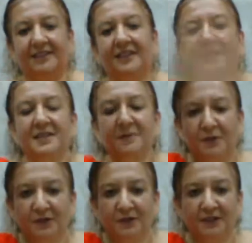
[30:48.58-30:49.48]
Let's
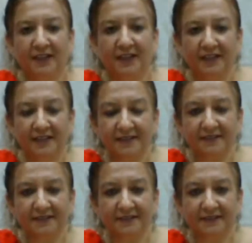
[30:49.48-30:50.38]
point on the head,
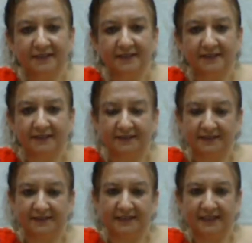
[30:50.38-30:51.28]

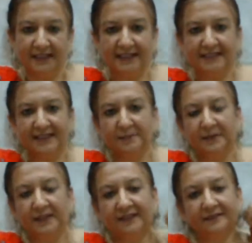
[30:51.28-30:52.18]
light
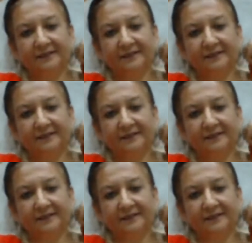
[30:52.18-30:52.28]
tapping,